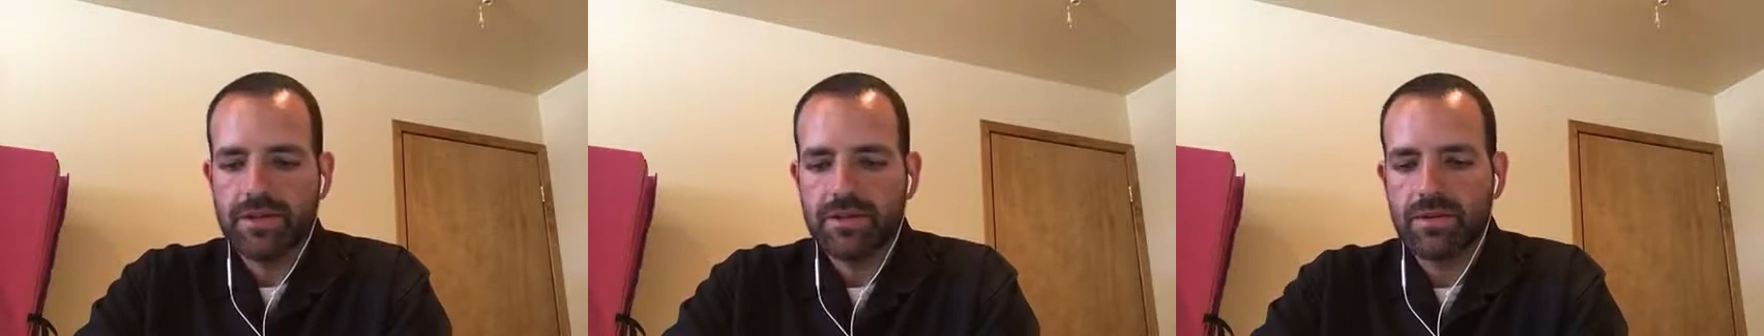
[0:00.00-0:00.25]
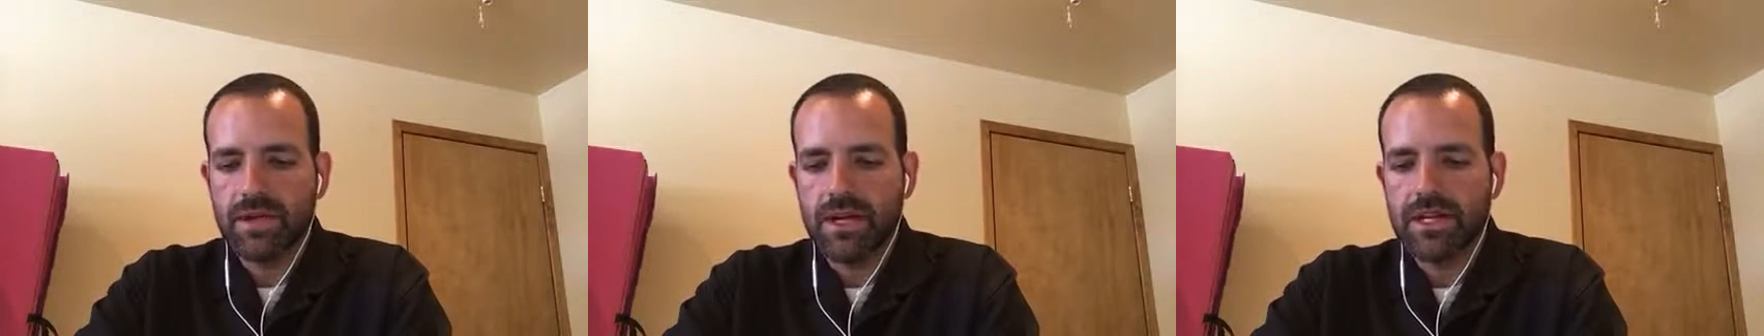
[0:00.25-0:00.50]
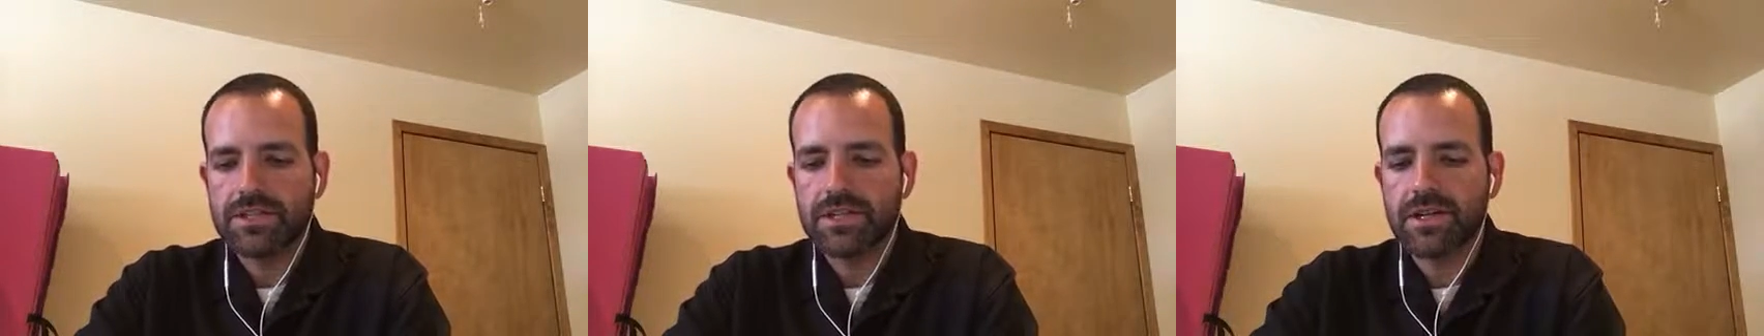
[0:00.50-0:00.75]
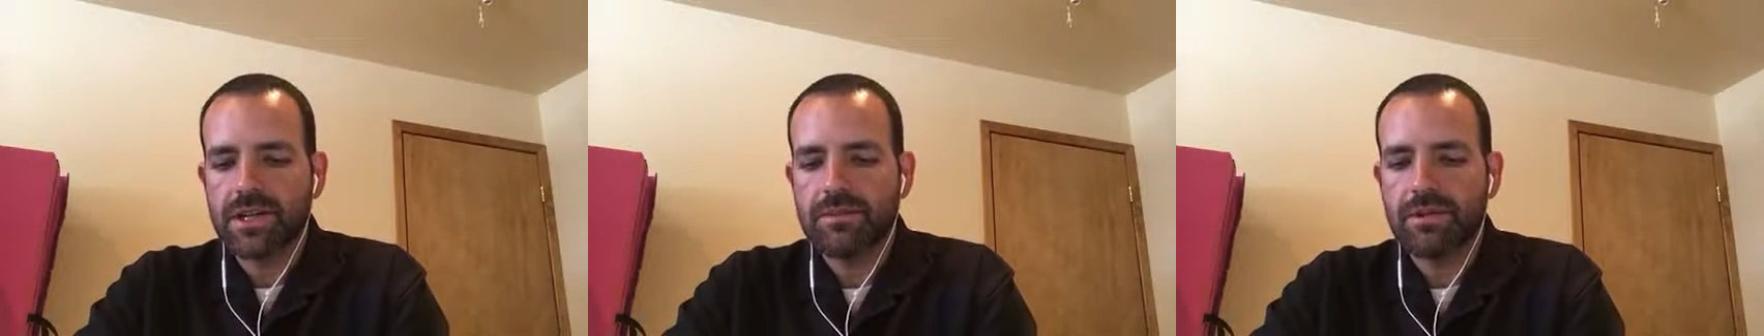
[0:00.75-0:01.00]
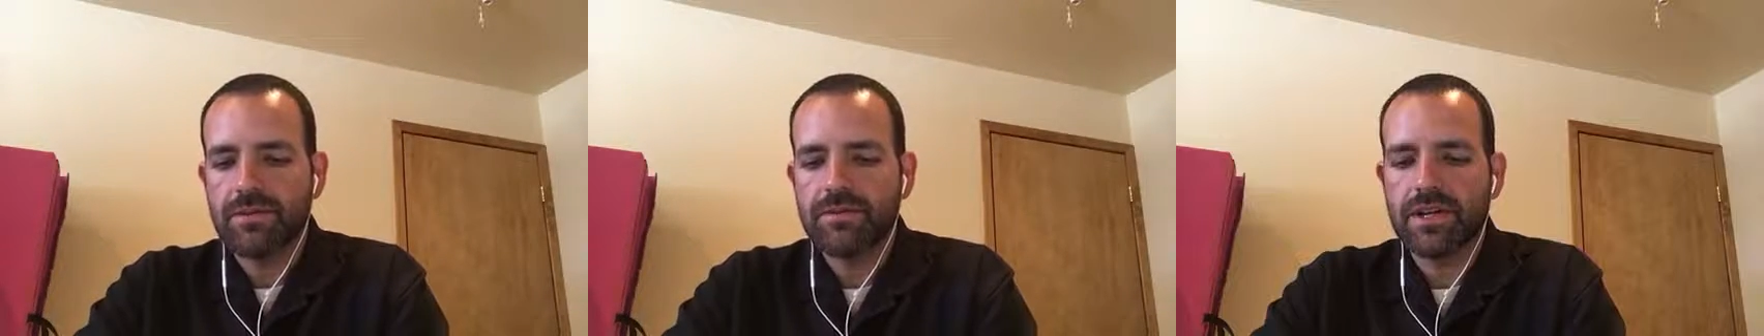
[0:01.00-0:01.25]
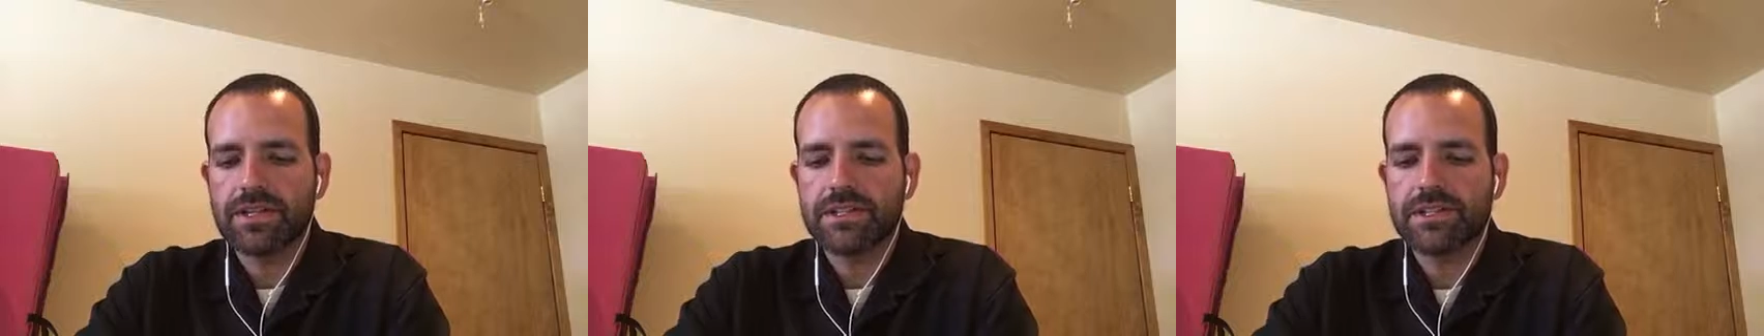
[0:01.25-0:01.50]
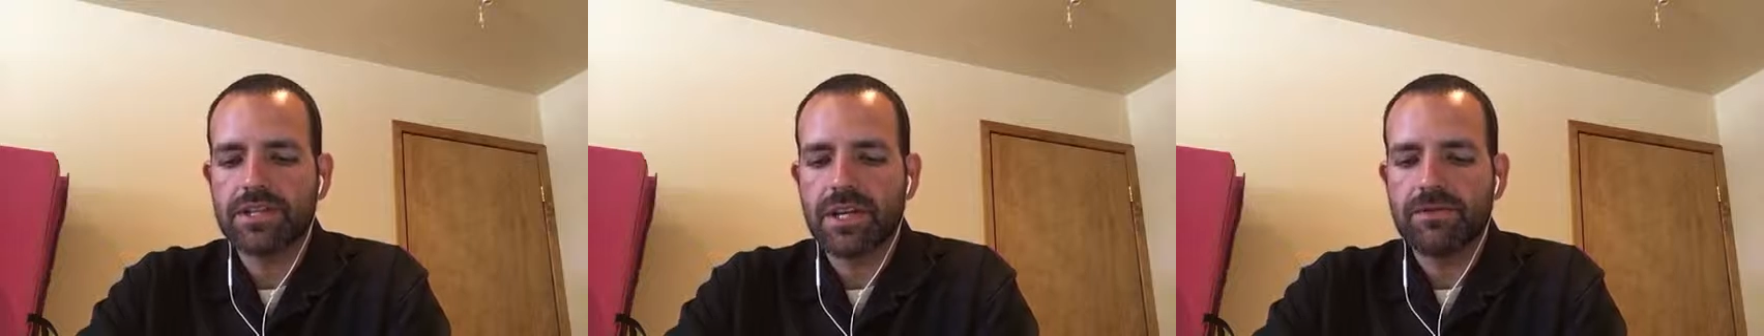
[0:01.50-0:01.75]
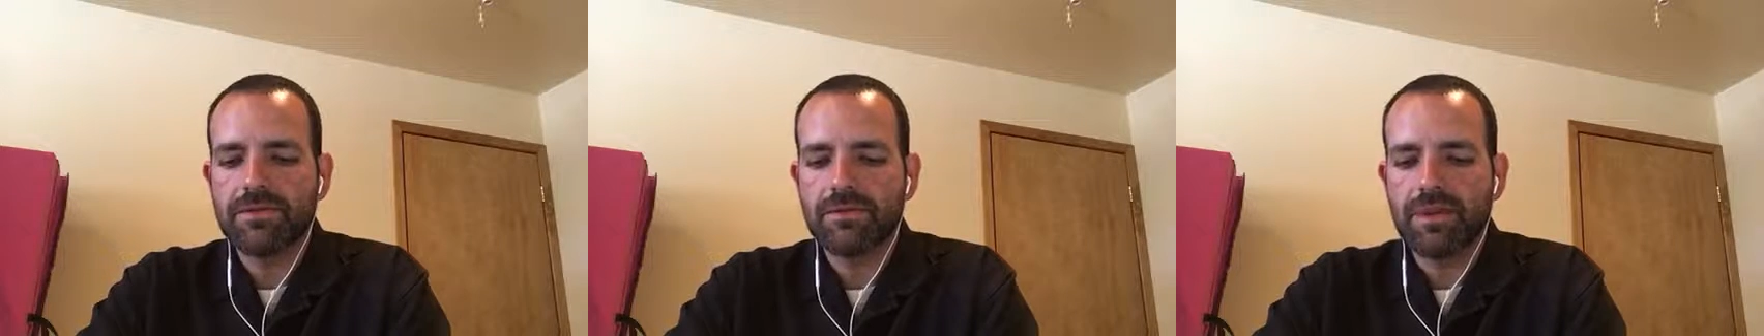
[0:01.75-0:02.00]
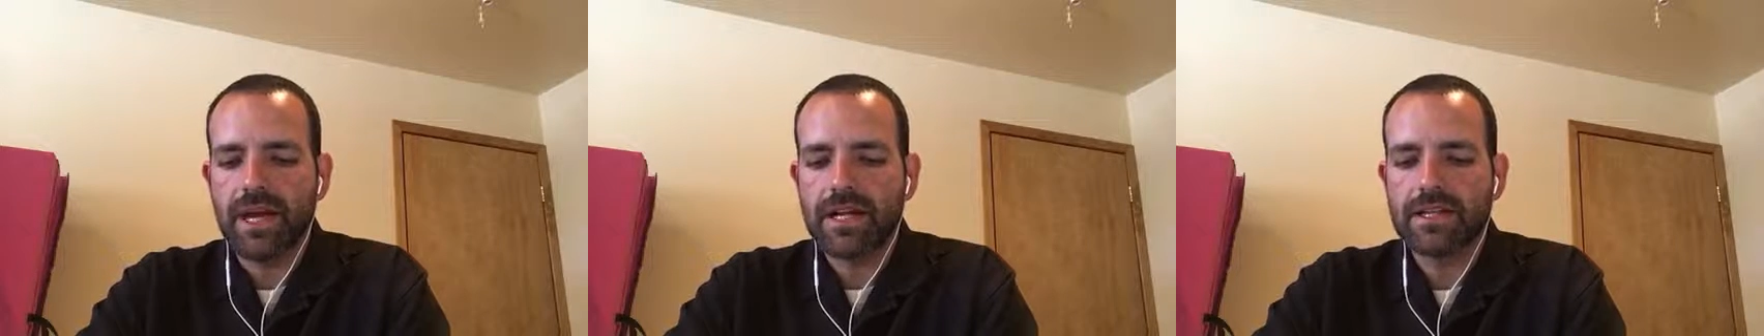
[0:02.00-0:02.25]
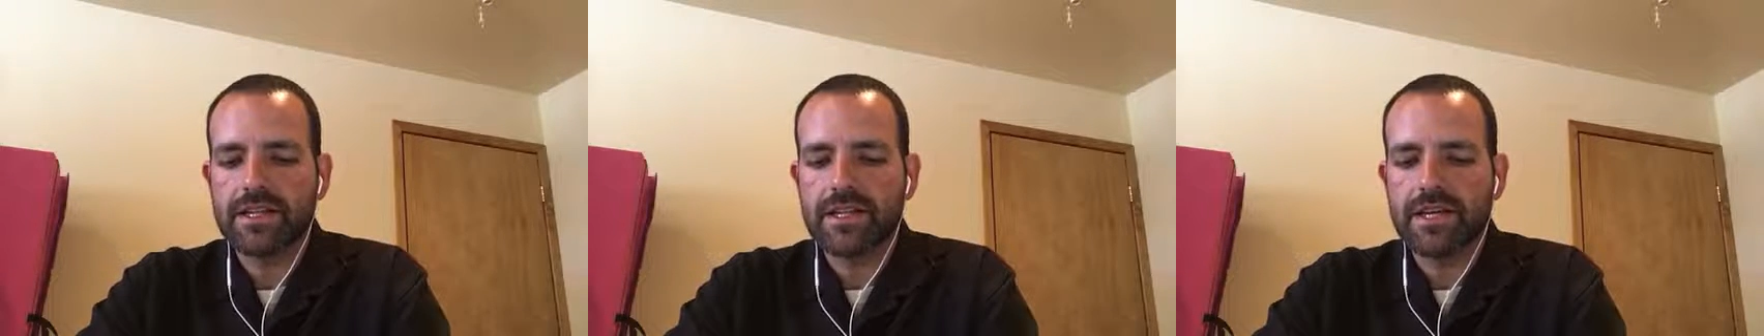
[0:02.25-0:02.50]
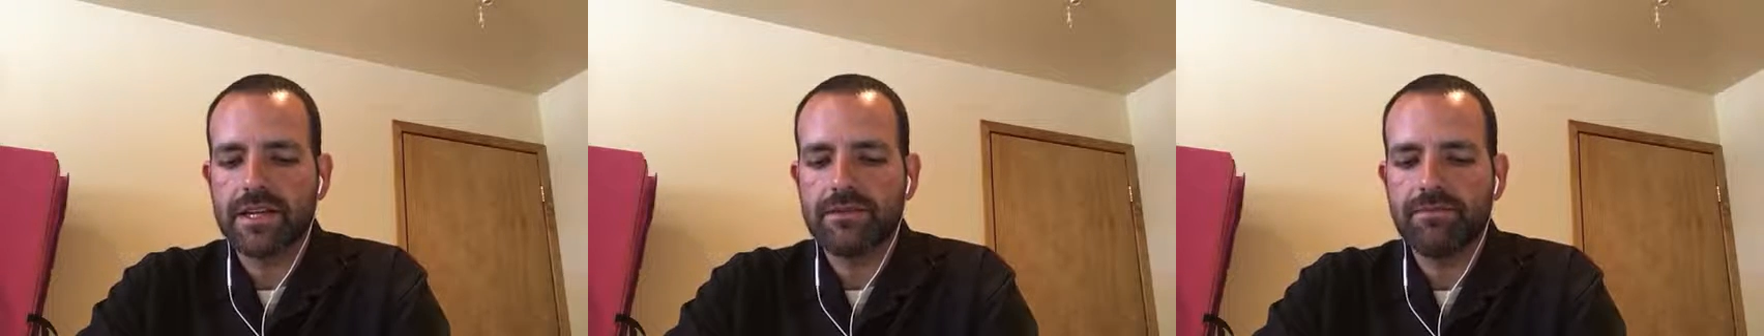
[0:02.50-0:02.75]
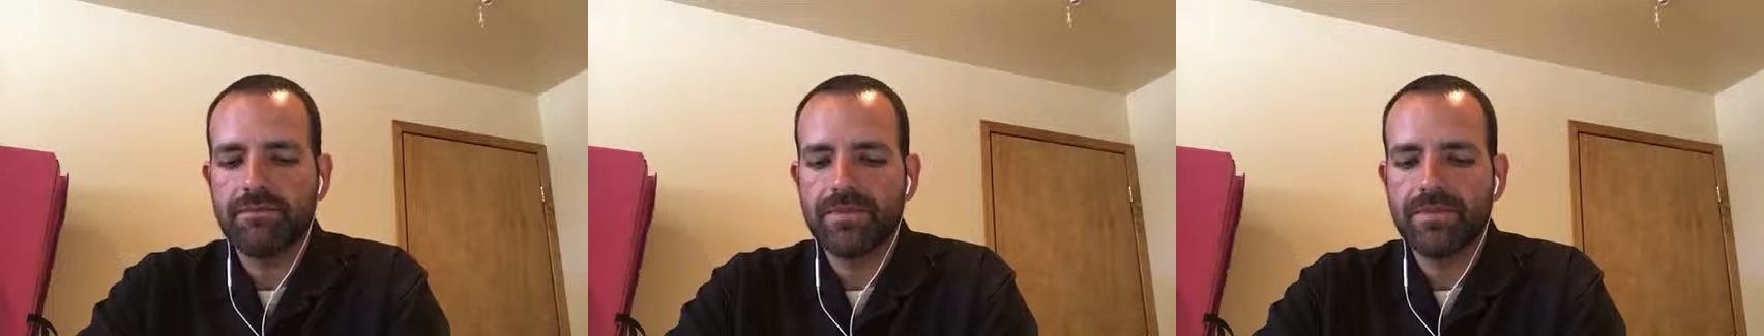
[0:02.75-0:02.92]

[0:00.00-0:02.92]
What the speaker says: to a large degree by Francis Schaeffer back in the day.